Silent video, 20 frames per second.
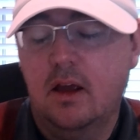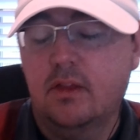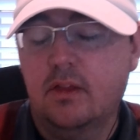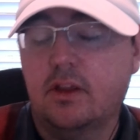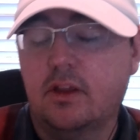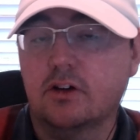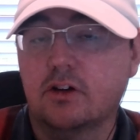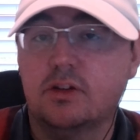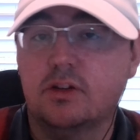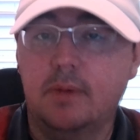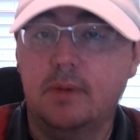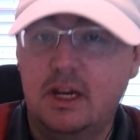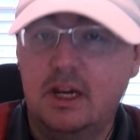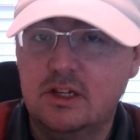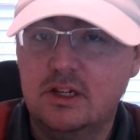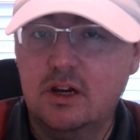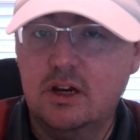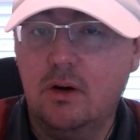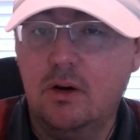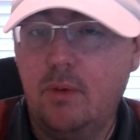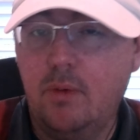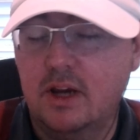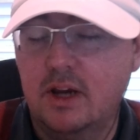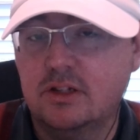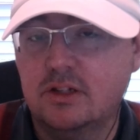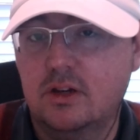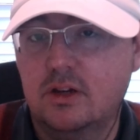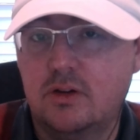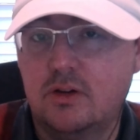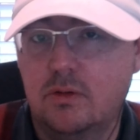There's some easier
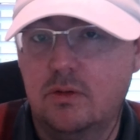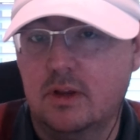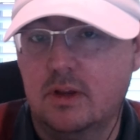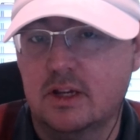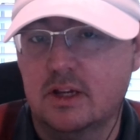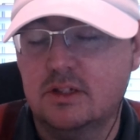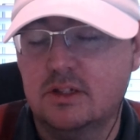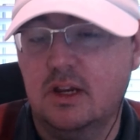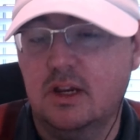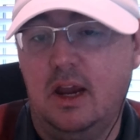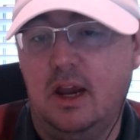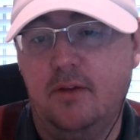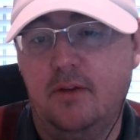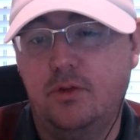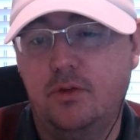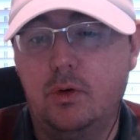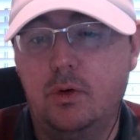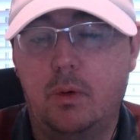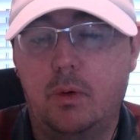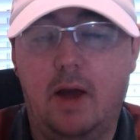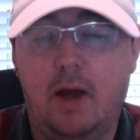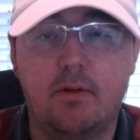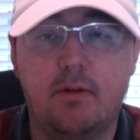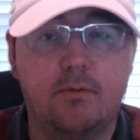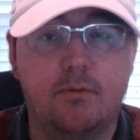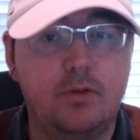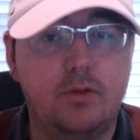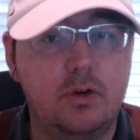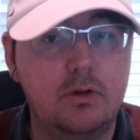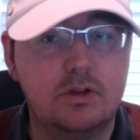ways to do this. If you have a
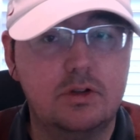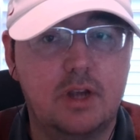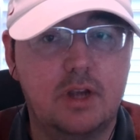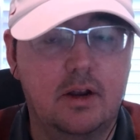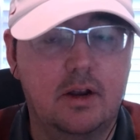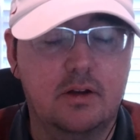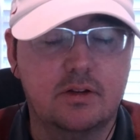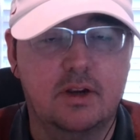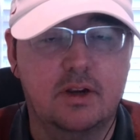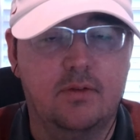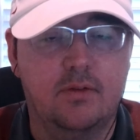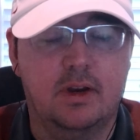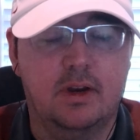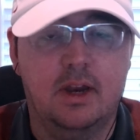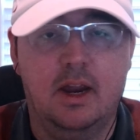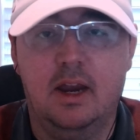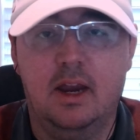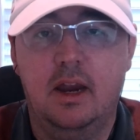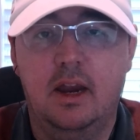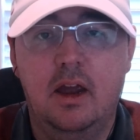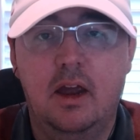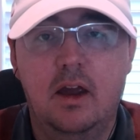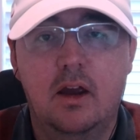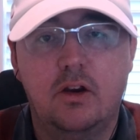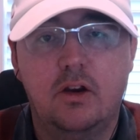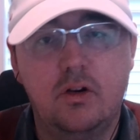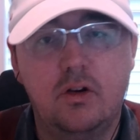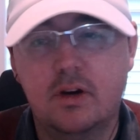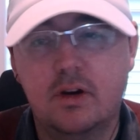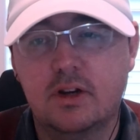few sales every day,
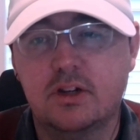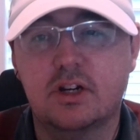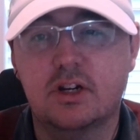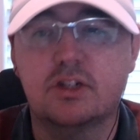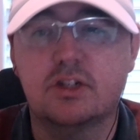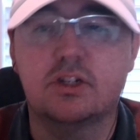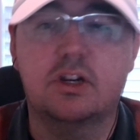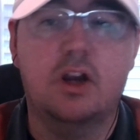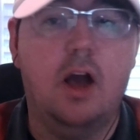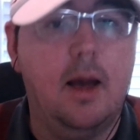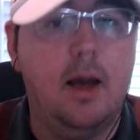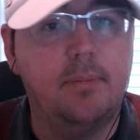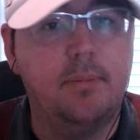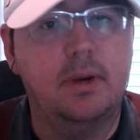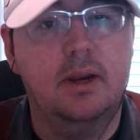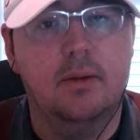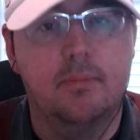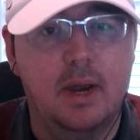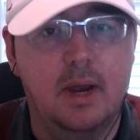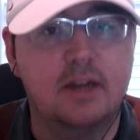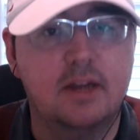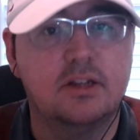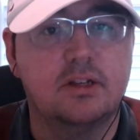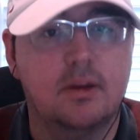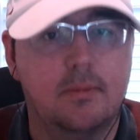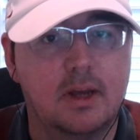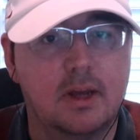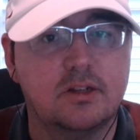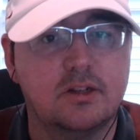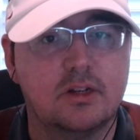you can just copy and paste a
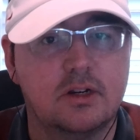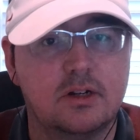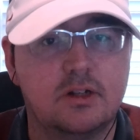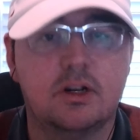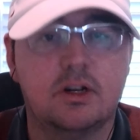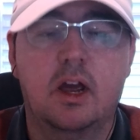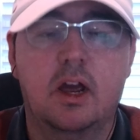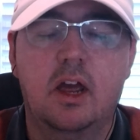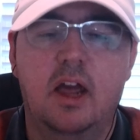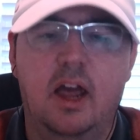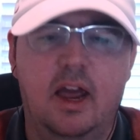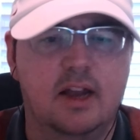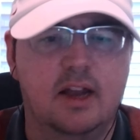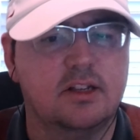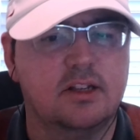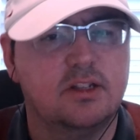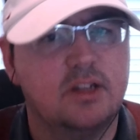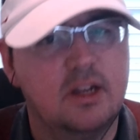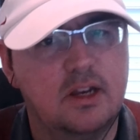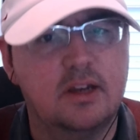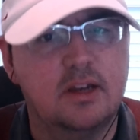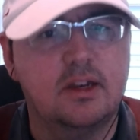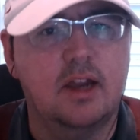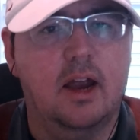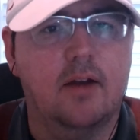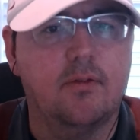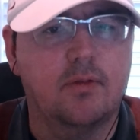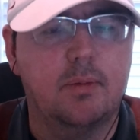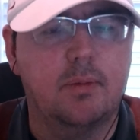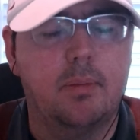message and send it to
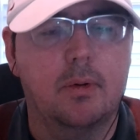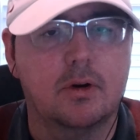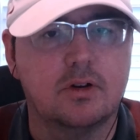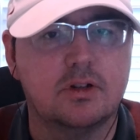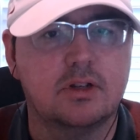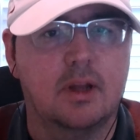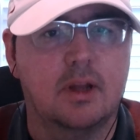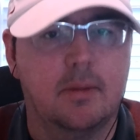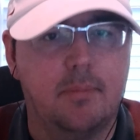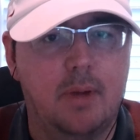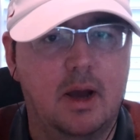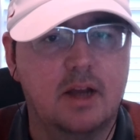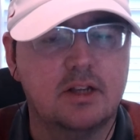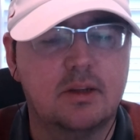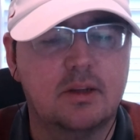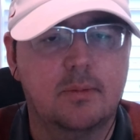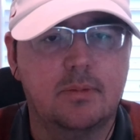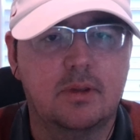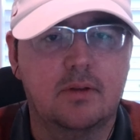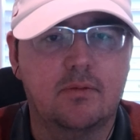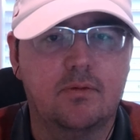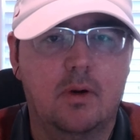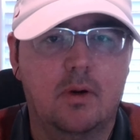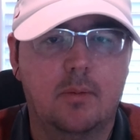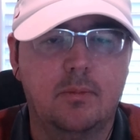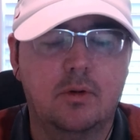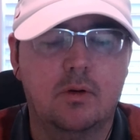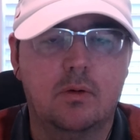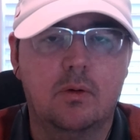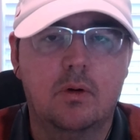every person that buys something
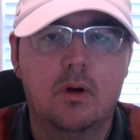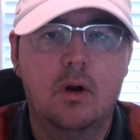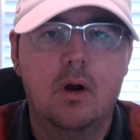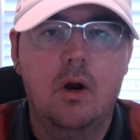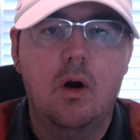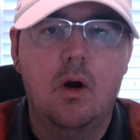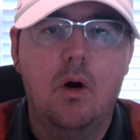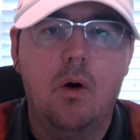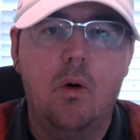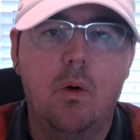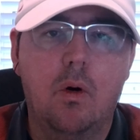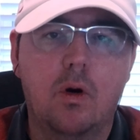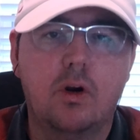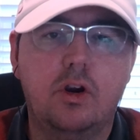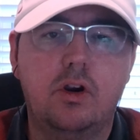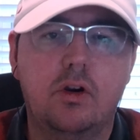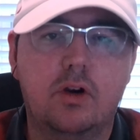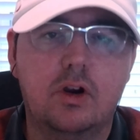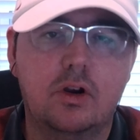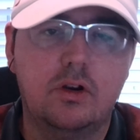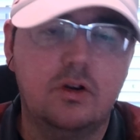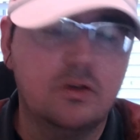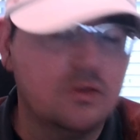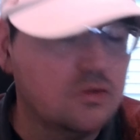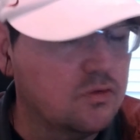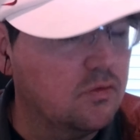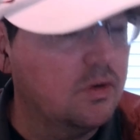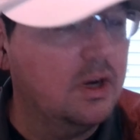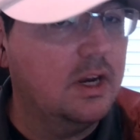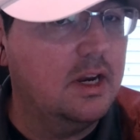from you. Or you can use
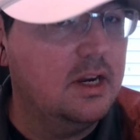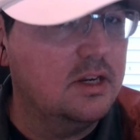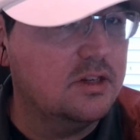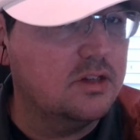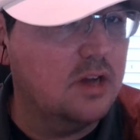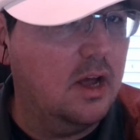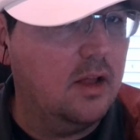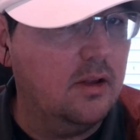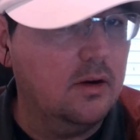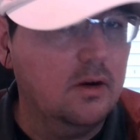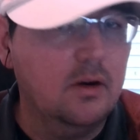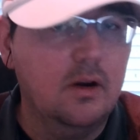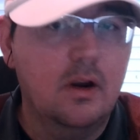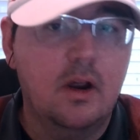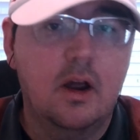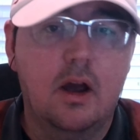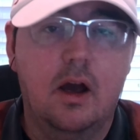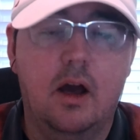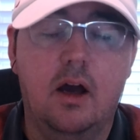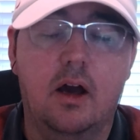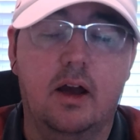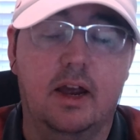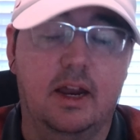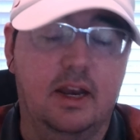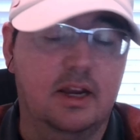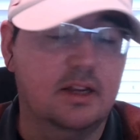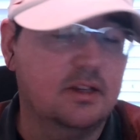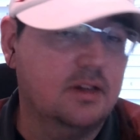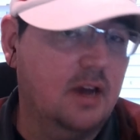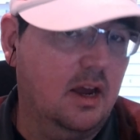3D Seller. Uh, it
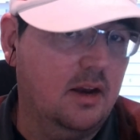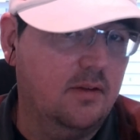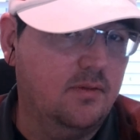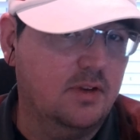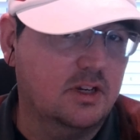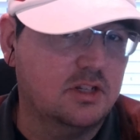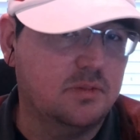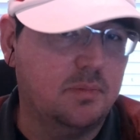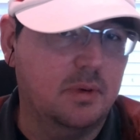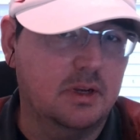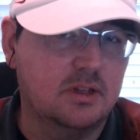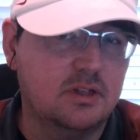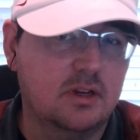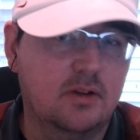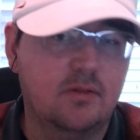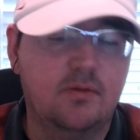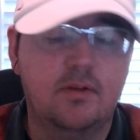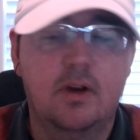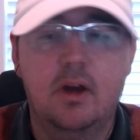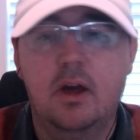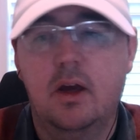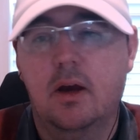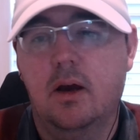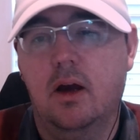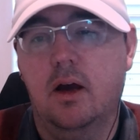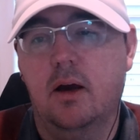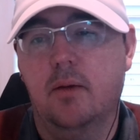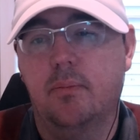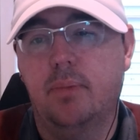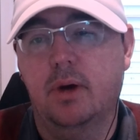is kind of expensive,
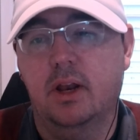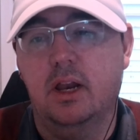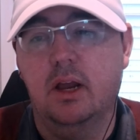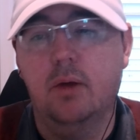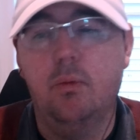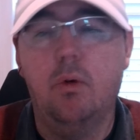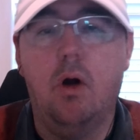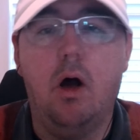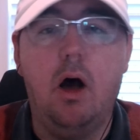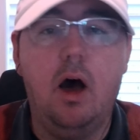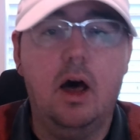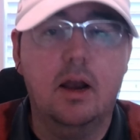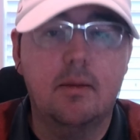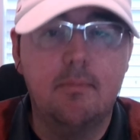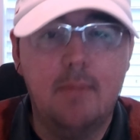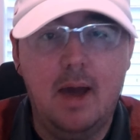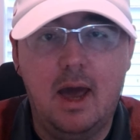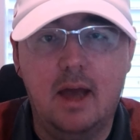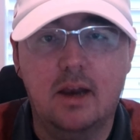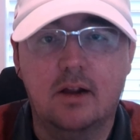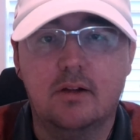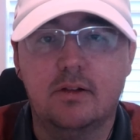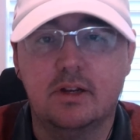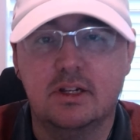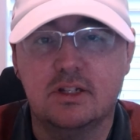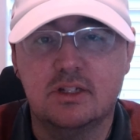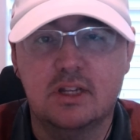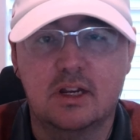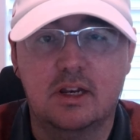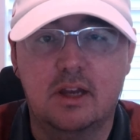uh, but it will automatically
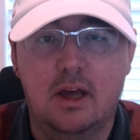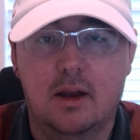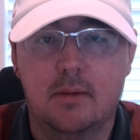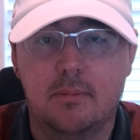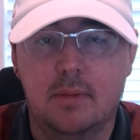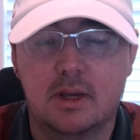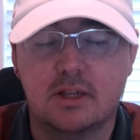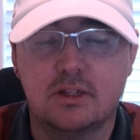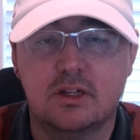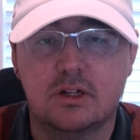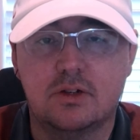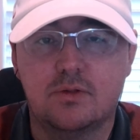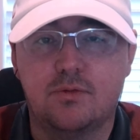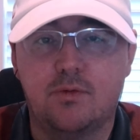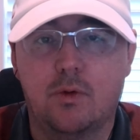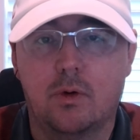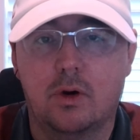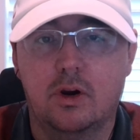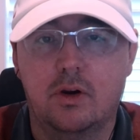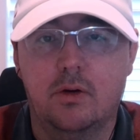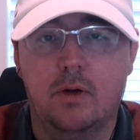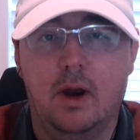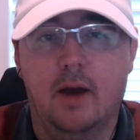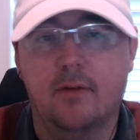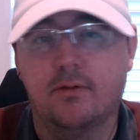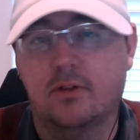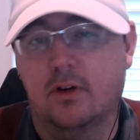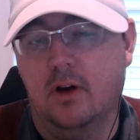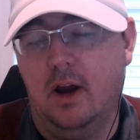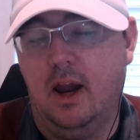send out a message for you
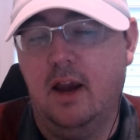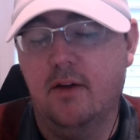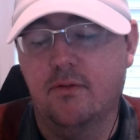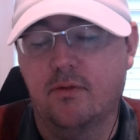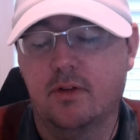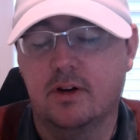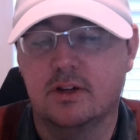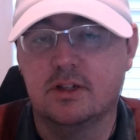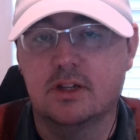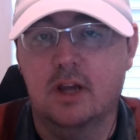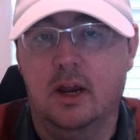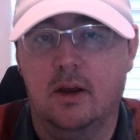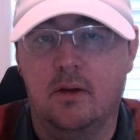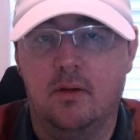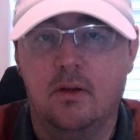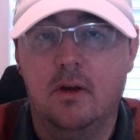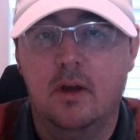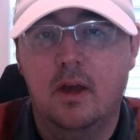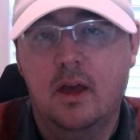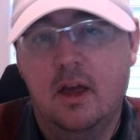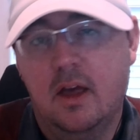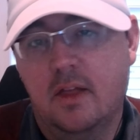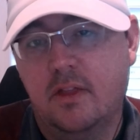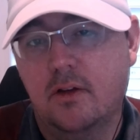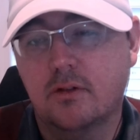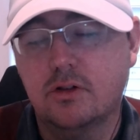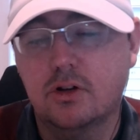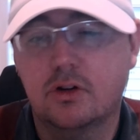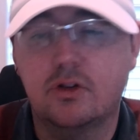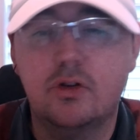after every sale.
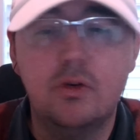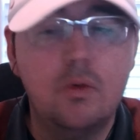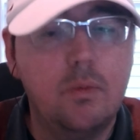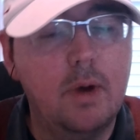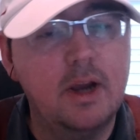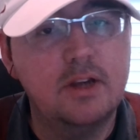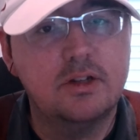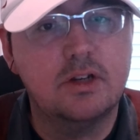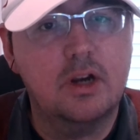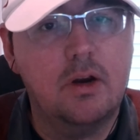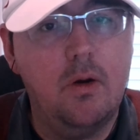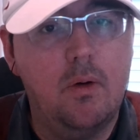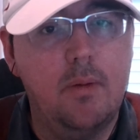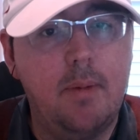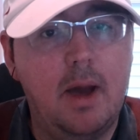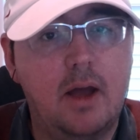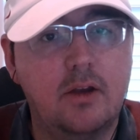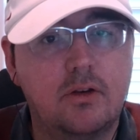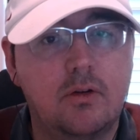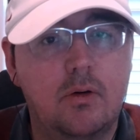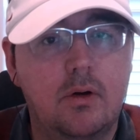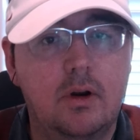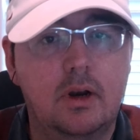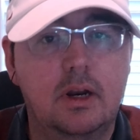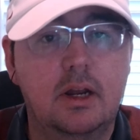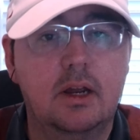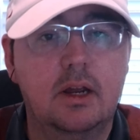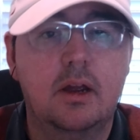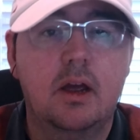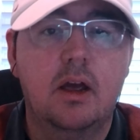Those are two ways to go about doing
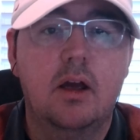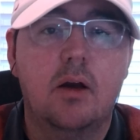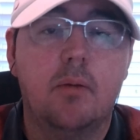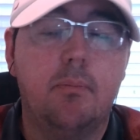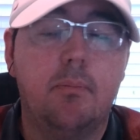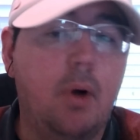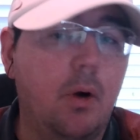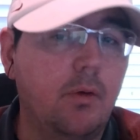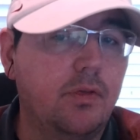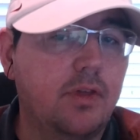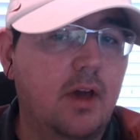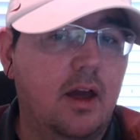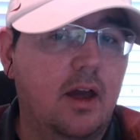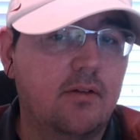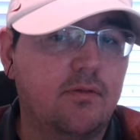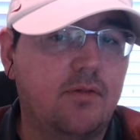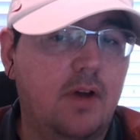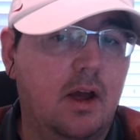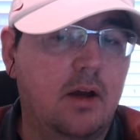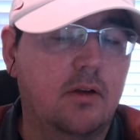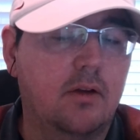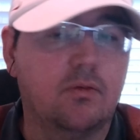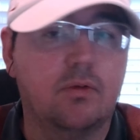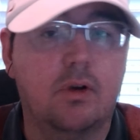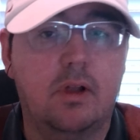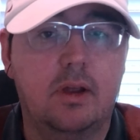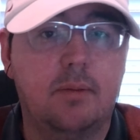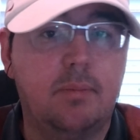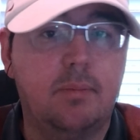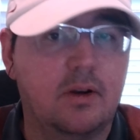it. Both I have found
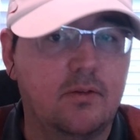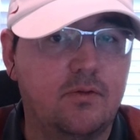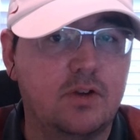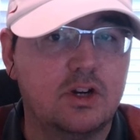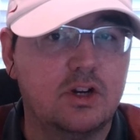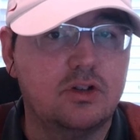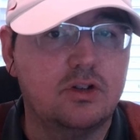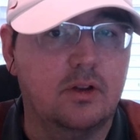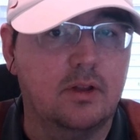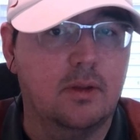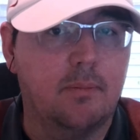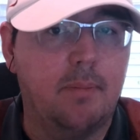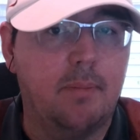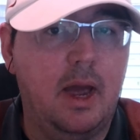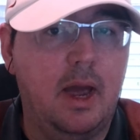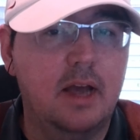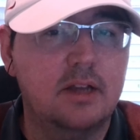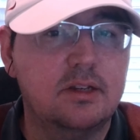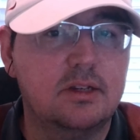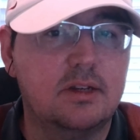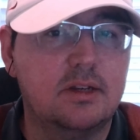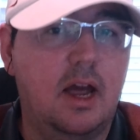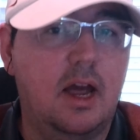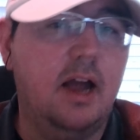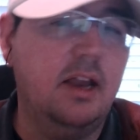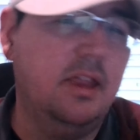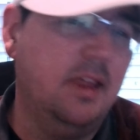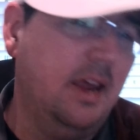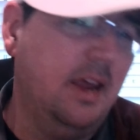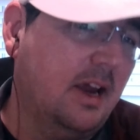really beneficial in the past.
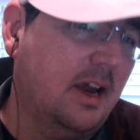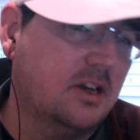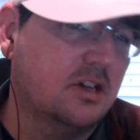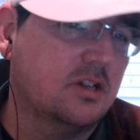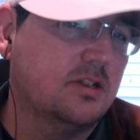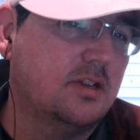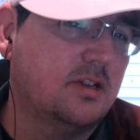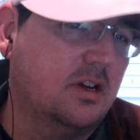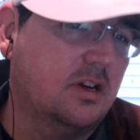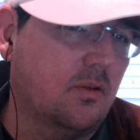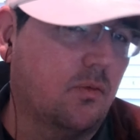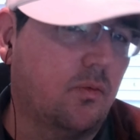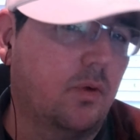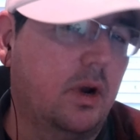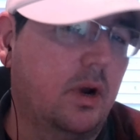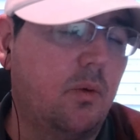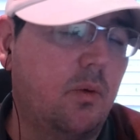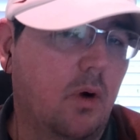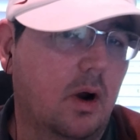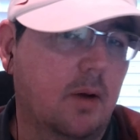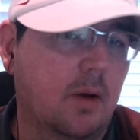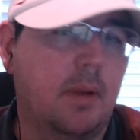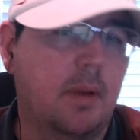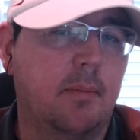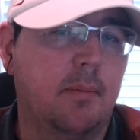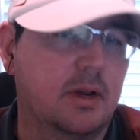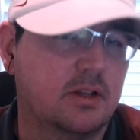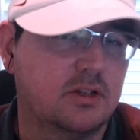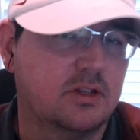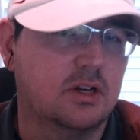I think I just need to rework my
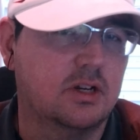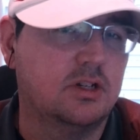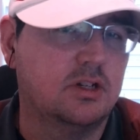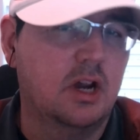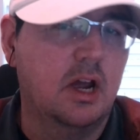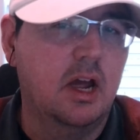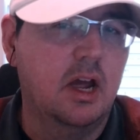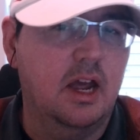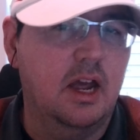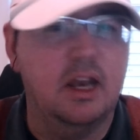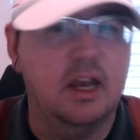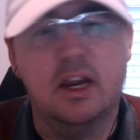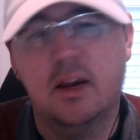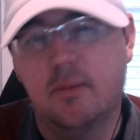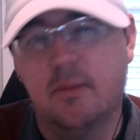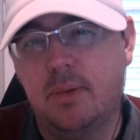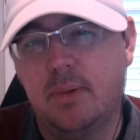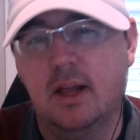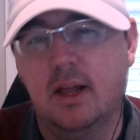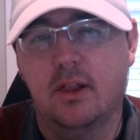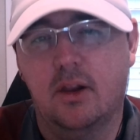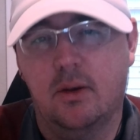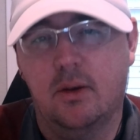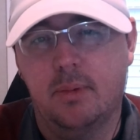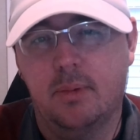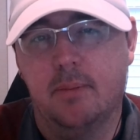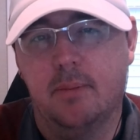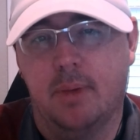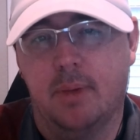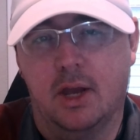message and it could be a little
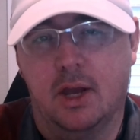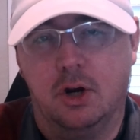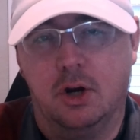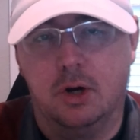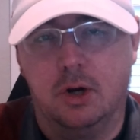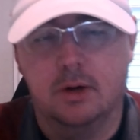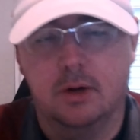bit better.